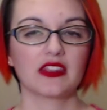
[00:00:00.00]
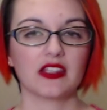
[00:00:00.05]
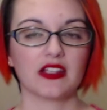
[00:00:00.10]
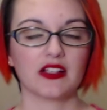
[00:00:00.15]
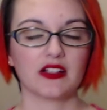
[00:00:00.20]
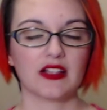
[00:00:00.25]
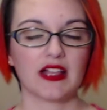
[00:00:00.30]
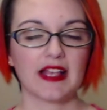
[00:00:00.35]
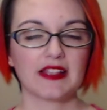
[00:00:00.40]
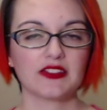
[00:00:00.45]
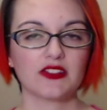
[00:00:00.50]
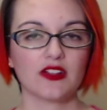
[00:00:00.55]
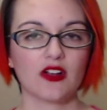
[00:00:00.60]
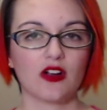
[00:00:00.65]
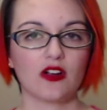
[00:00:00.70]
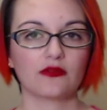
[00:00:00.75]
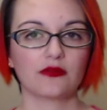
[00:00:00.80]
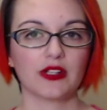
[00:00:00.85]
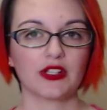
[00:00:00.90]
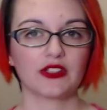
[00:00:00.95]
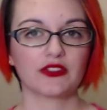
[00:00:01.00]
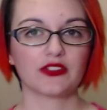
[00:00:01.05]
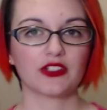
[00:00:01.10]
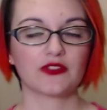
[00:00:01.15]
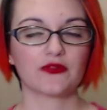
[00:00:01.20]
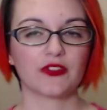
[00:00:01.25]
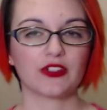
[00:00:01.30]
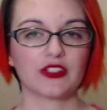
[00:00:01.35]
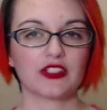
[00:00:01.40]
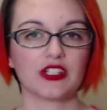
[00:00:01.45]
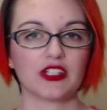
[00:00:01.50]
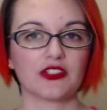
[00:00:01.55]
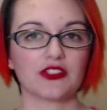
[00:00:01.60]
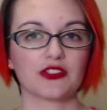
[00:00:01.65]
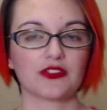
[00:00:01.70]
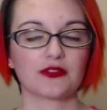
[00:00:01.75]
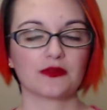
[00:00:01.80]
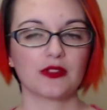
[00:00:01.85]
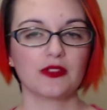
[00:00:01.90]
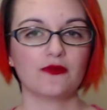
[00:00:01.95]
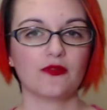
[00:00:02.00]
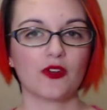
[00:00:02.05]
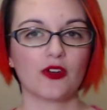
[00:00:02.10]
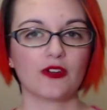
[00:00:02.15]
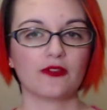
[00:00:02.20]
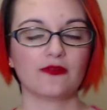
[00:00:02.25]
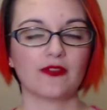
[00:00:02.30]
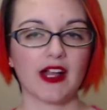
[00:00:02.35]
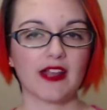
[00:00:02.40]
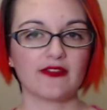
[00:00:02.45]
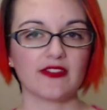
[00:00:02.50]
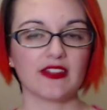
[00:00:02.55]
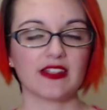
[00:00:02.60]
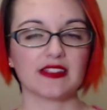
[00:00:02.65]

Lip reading: The class hall research for tiers 3, 4, 5,